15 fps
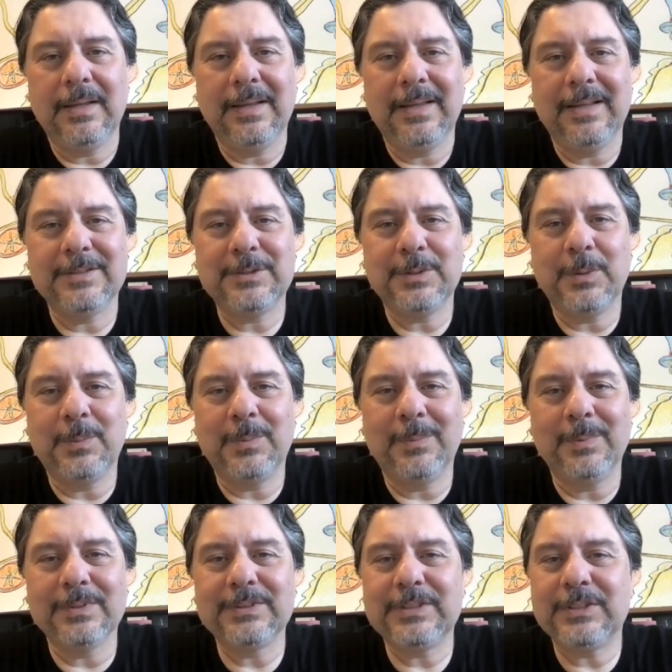And so
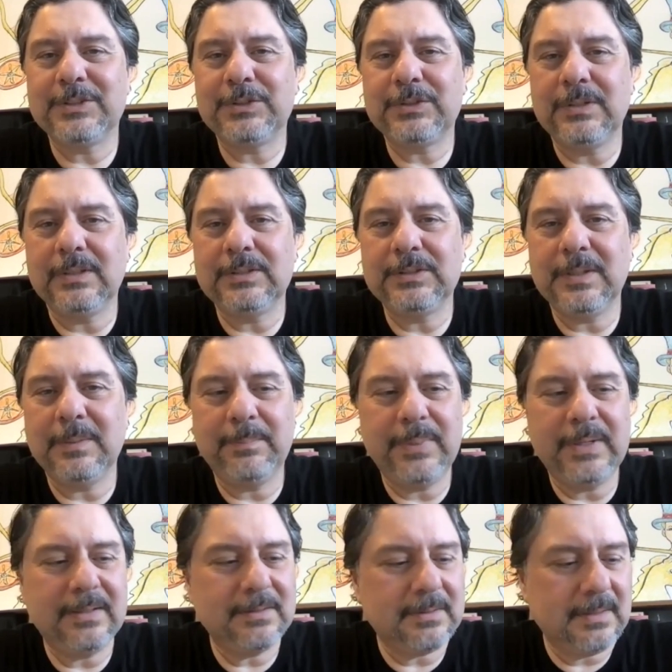we'll just uh, jump
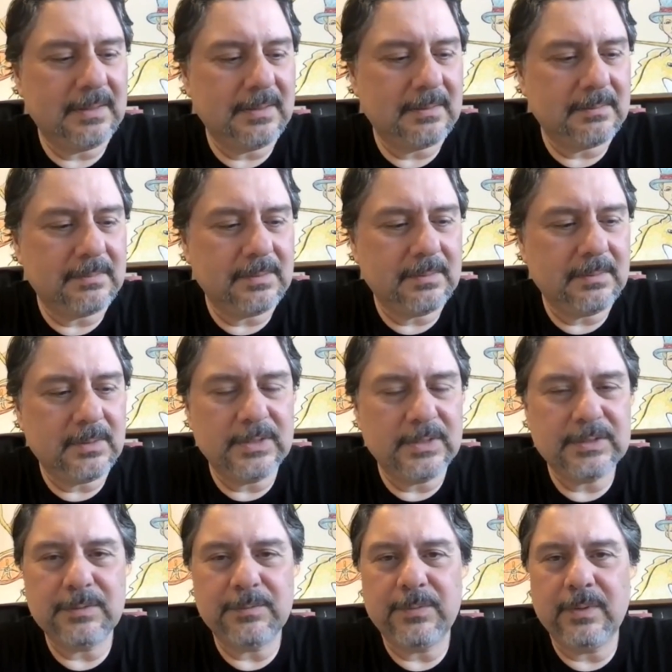in, uh,
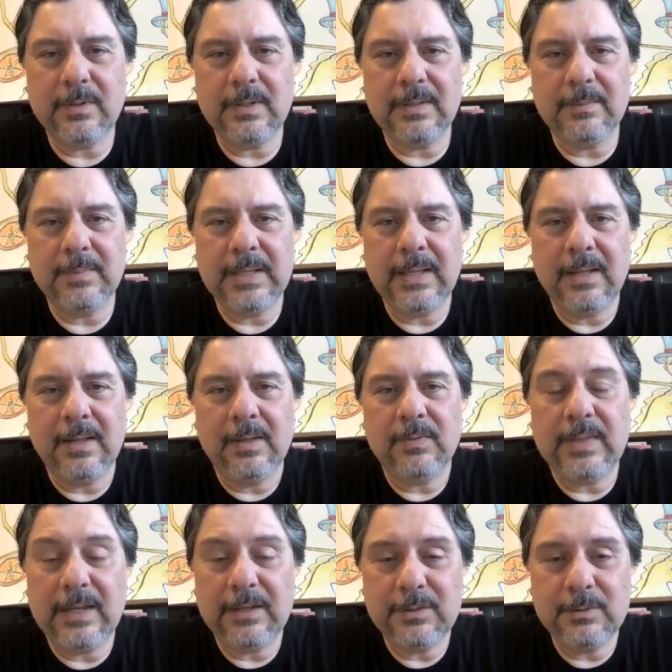Christopher. Uh,
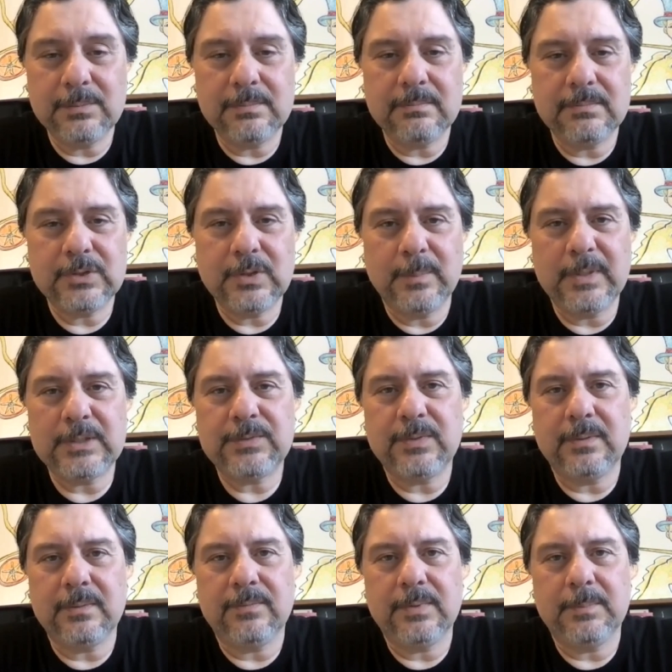thank you so much
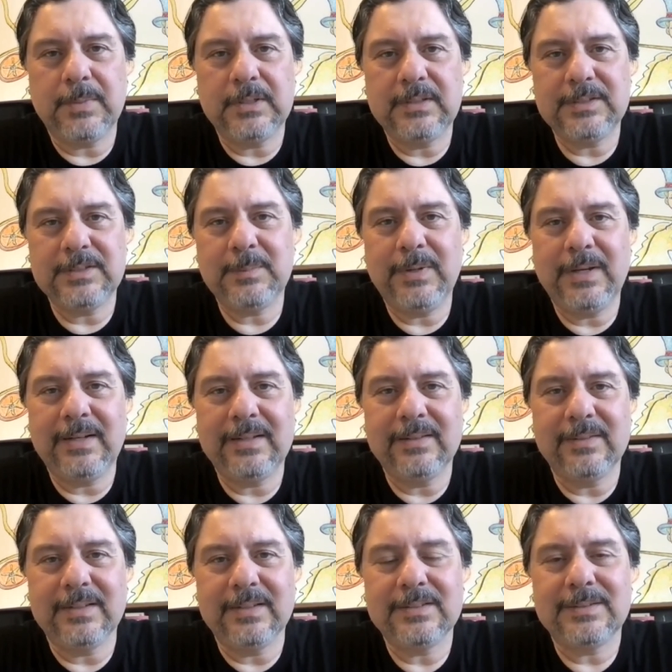for, for participating in
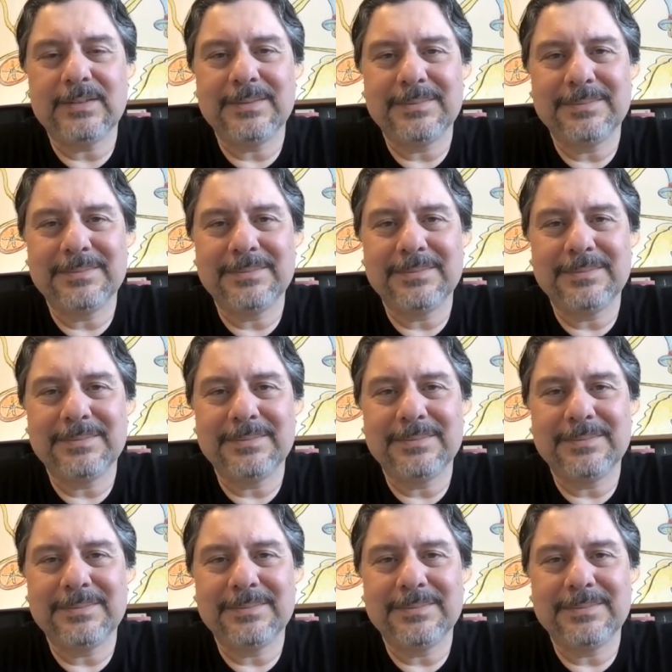this.